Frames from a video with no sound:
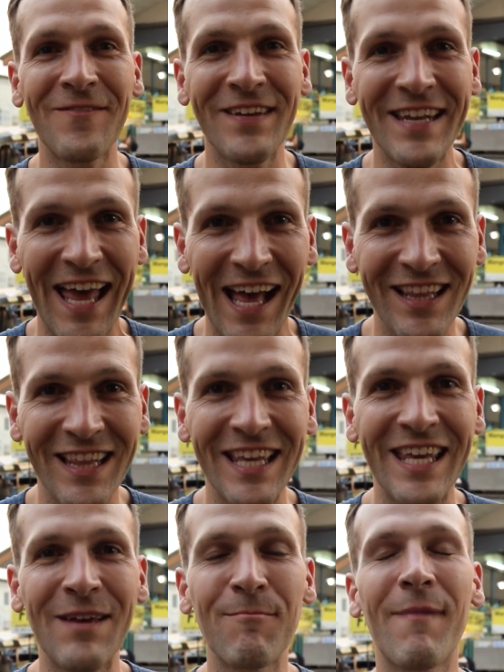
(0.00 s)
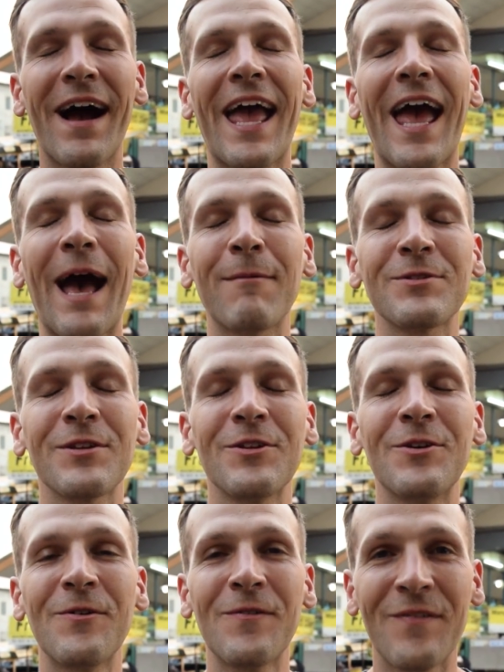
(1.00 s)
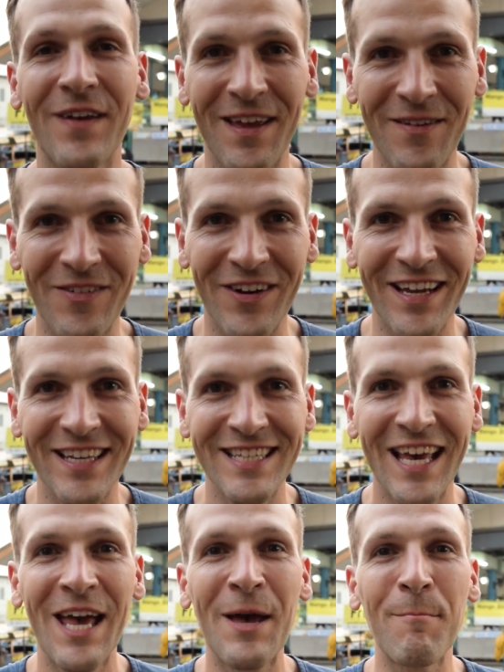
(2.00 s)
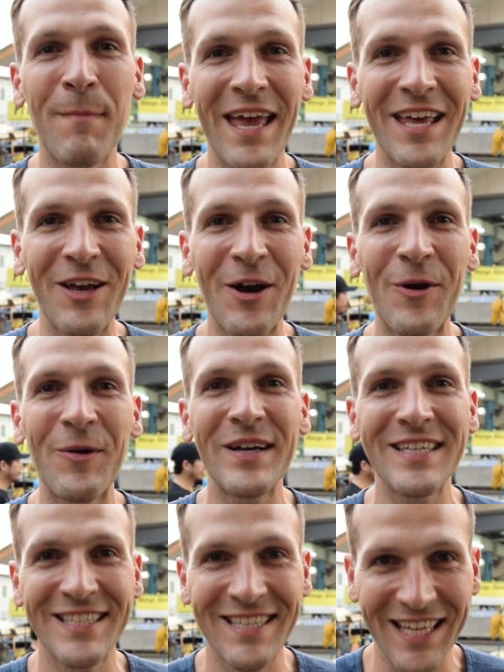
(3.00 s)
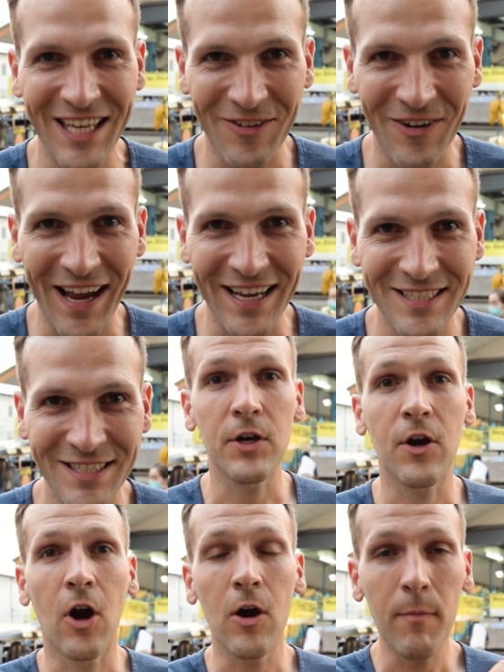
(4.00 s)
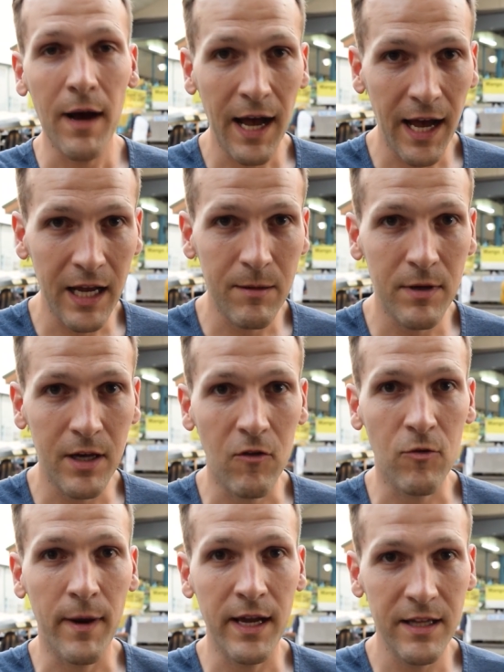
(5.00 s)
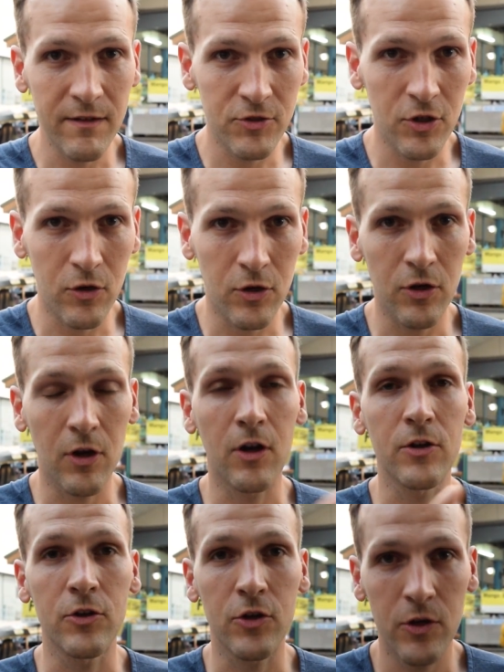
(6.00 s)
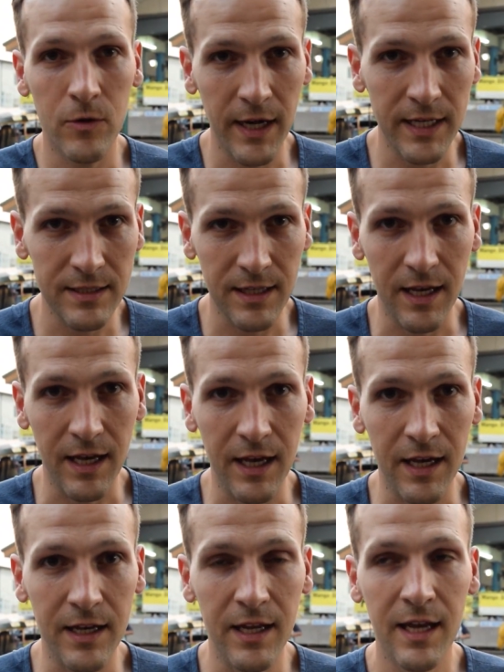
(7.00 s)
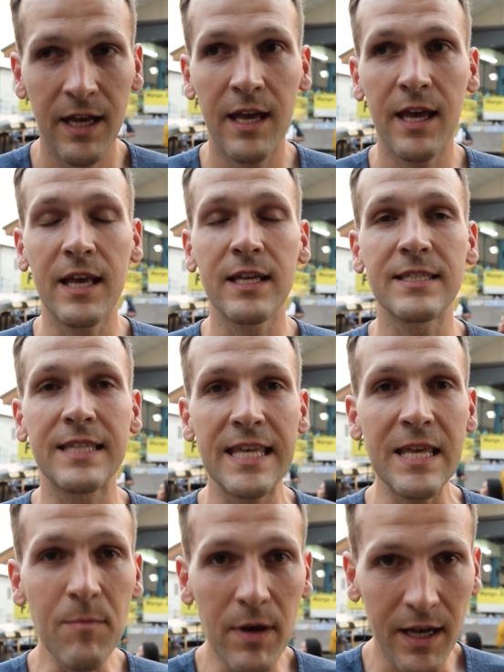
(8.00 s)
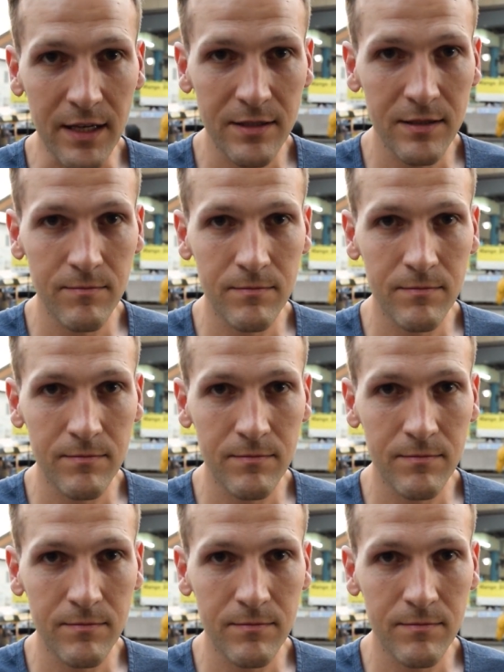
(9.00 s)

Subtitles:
finale. My absolute favorite mango sticky rice. The part behind me over my left shoulder on your right side is the best,